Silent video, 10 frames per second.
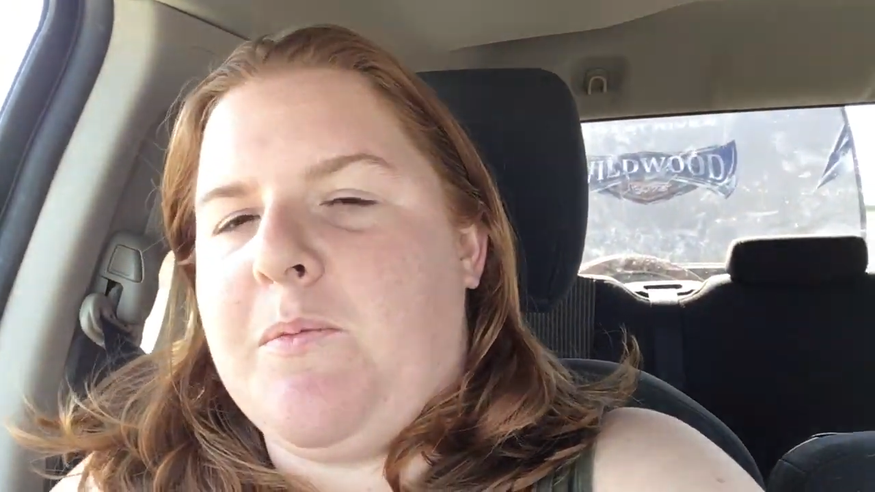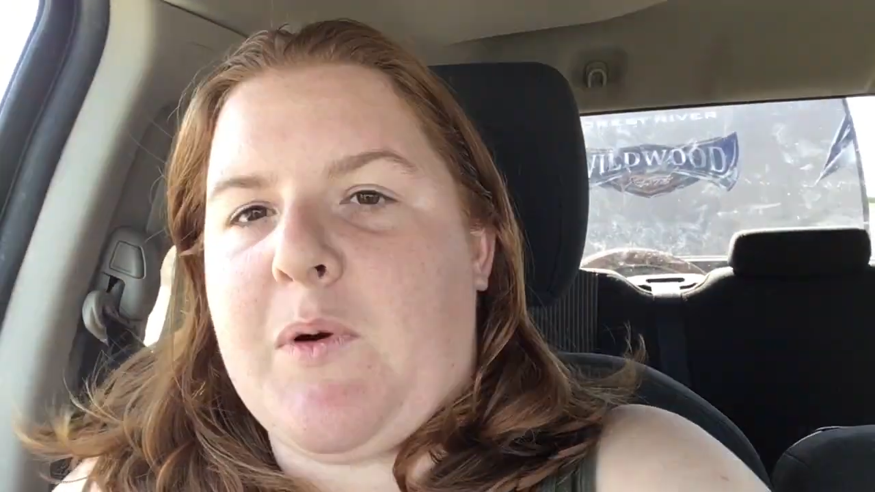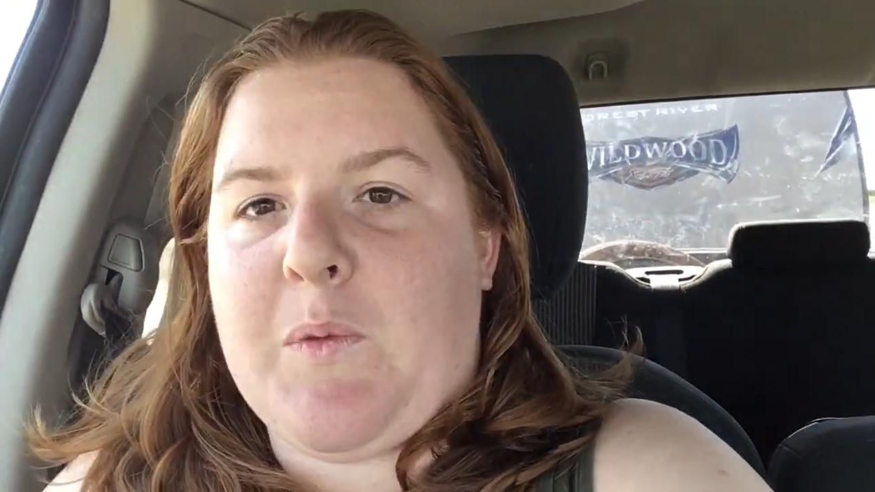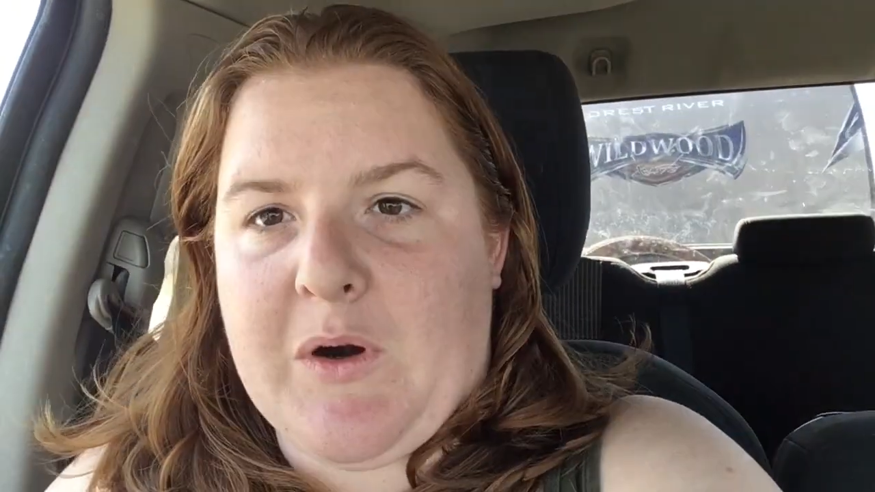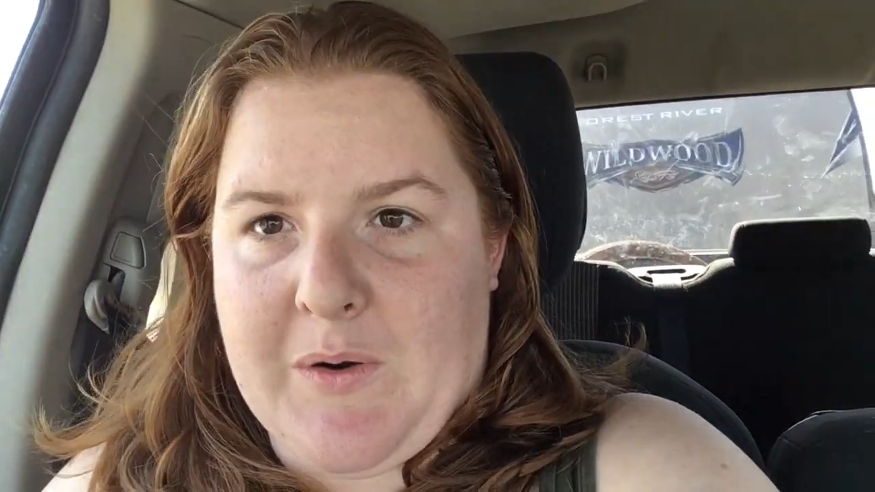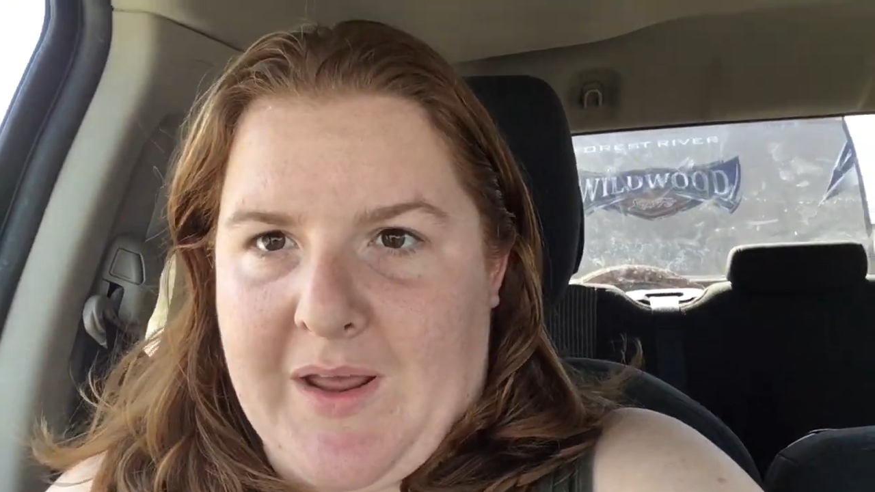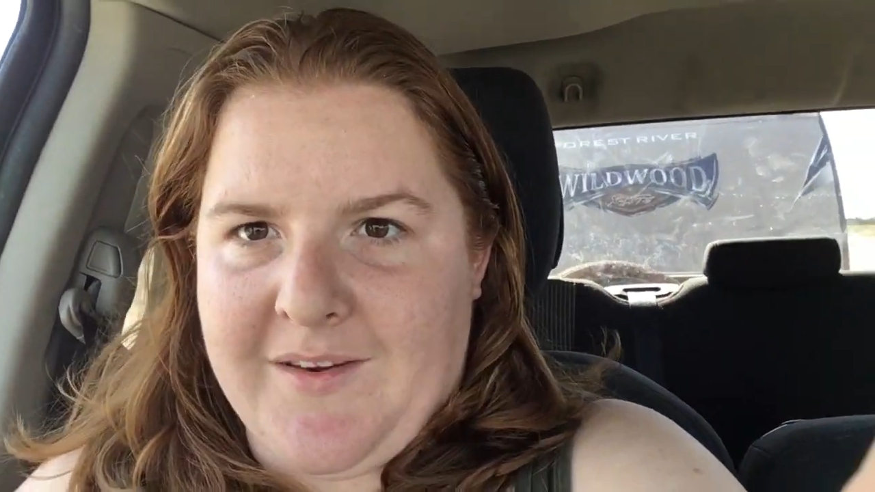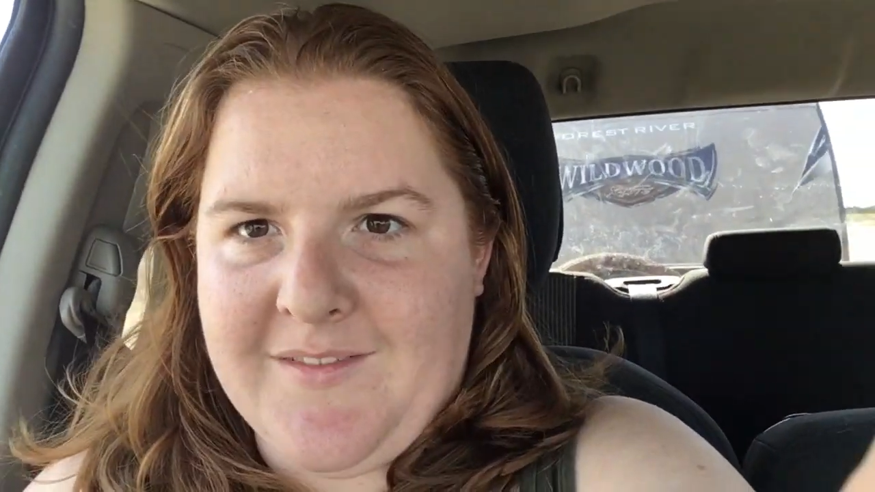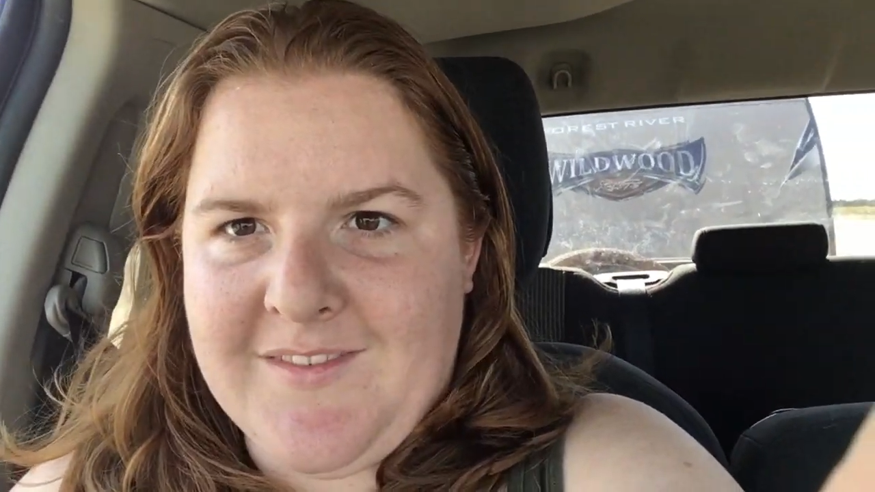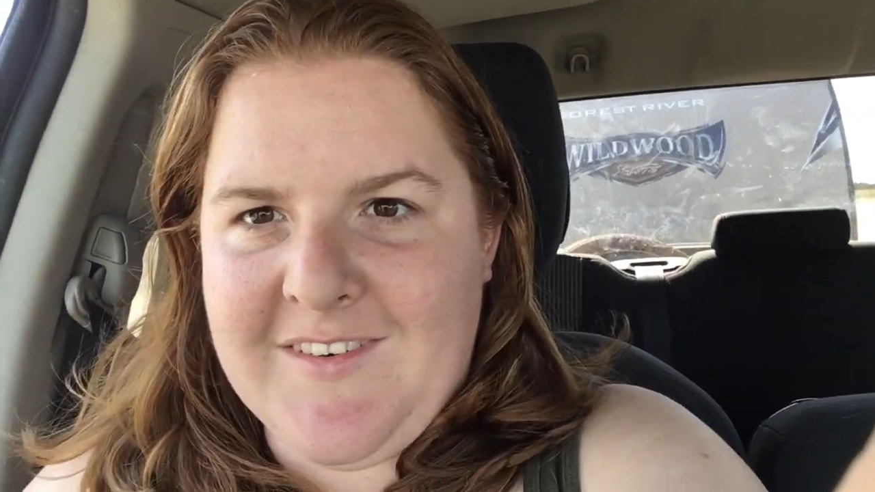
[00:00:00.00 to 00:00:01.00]
But we're okay.
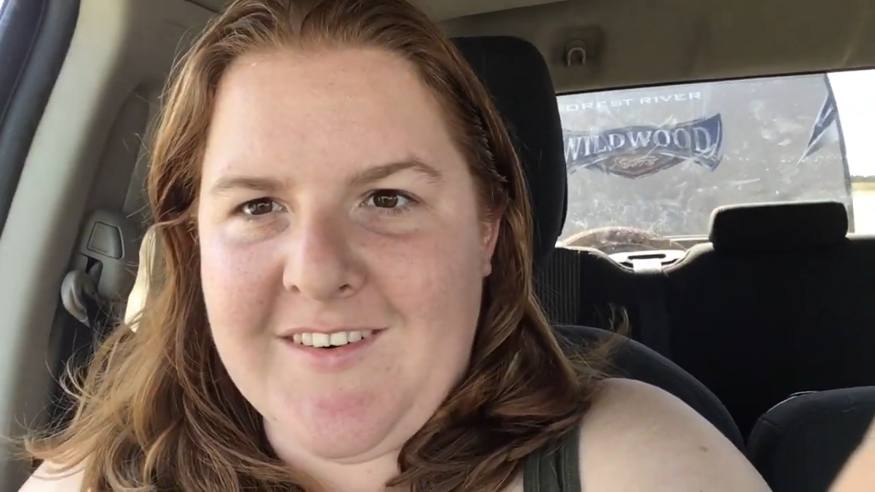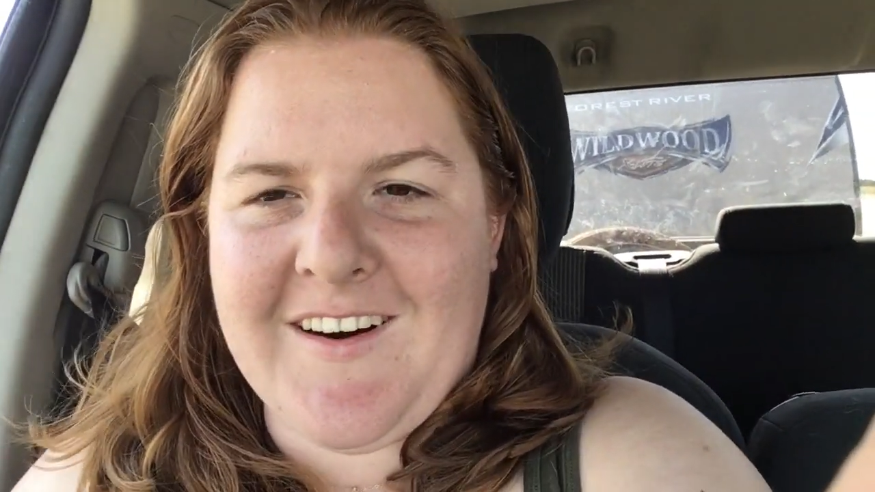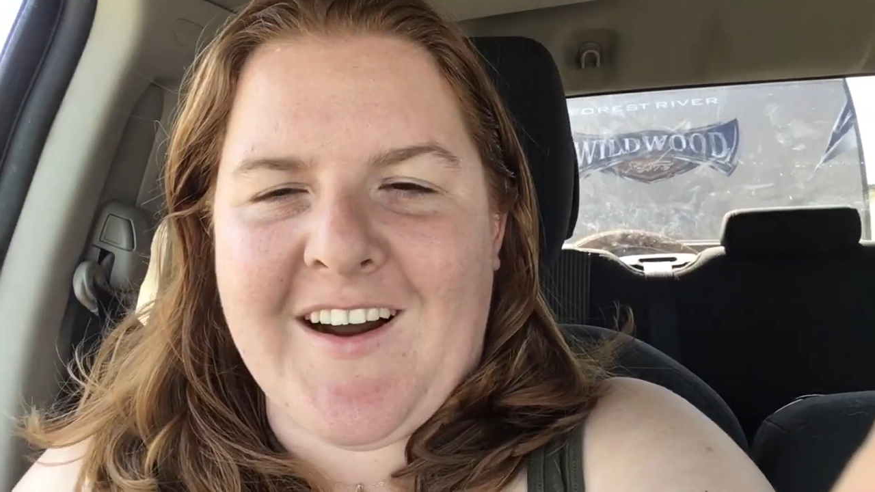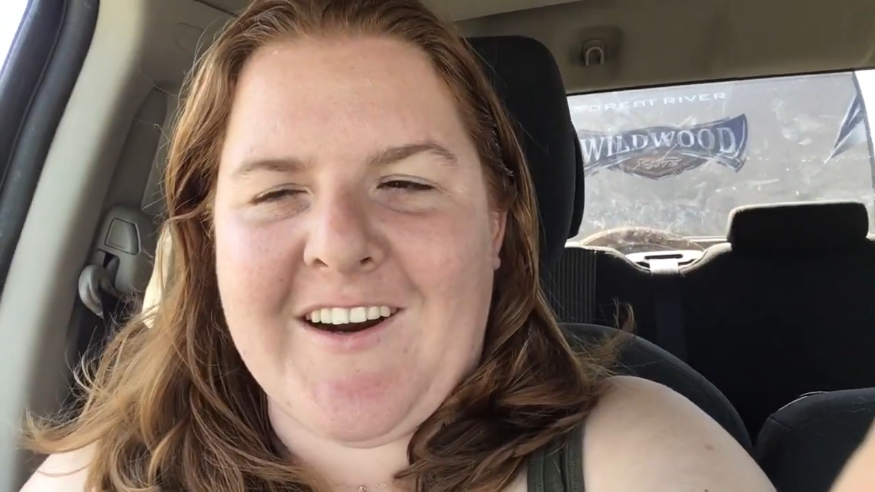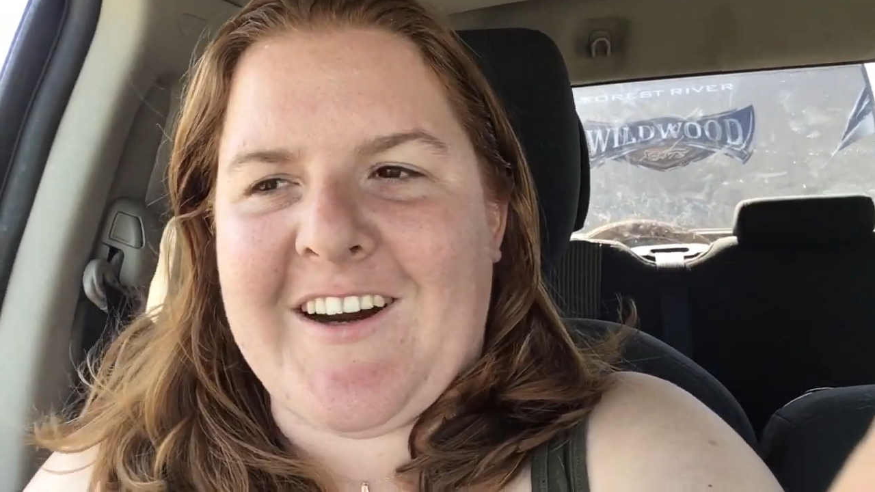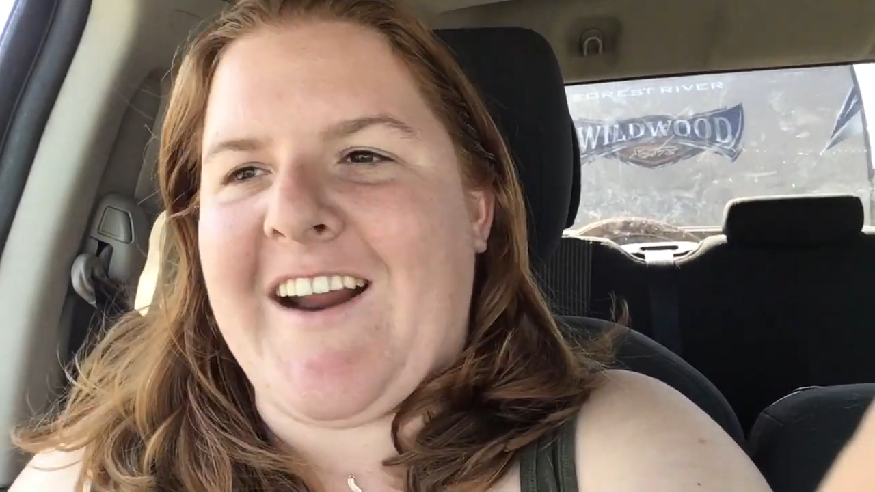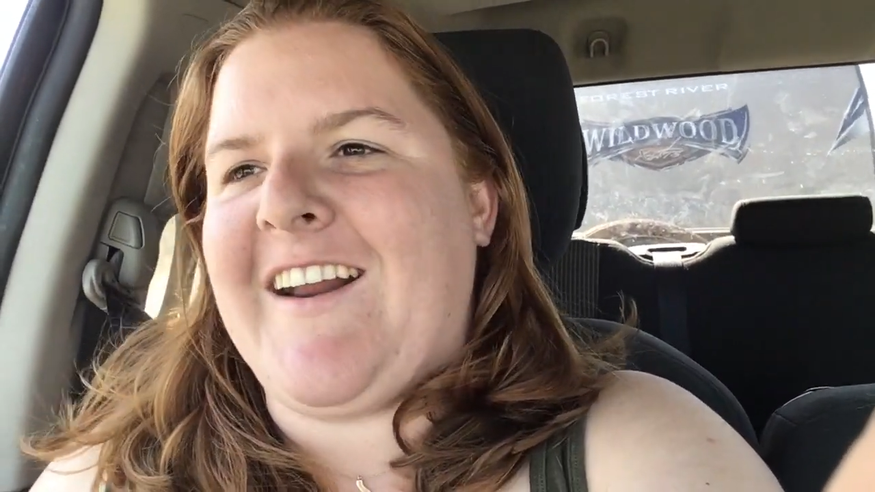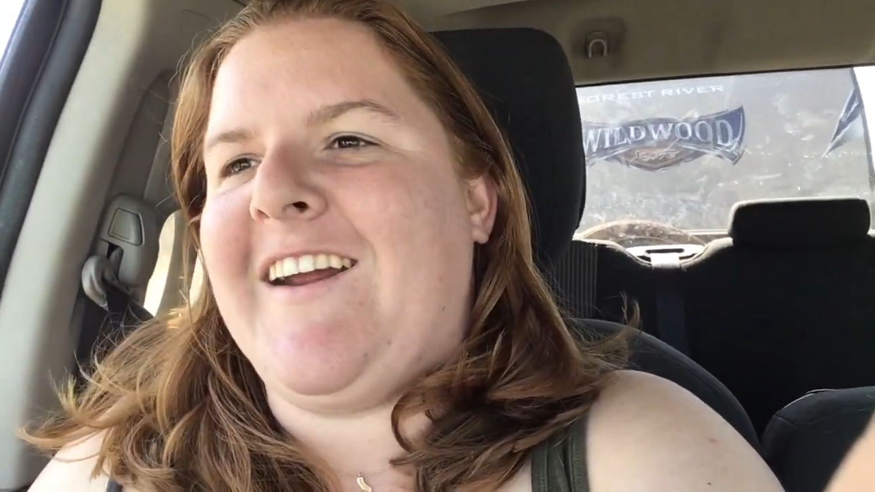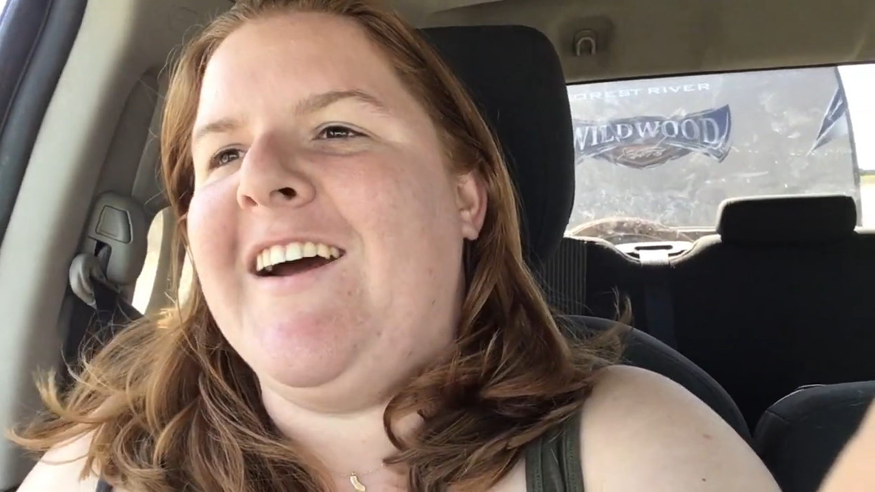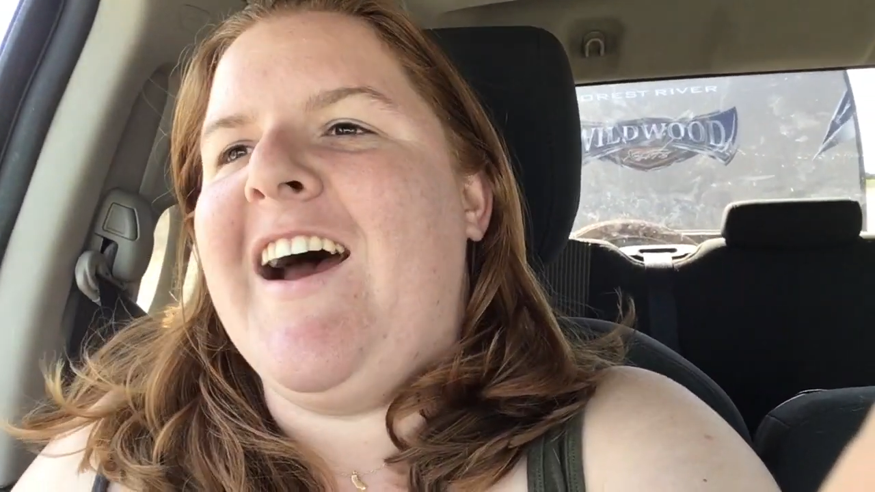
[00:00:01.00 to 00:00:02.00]
Alrighty.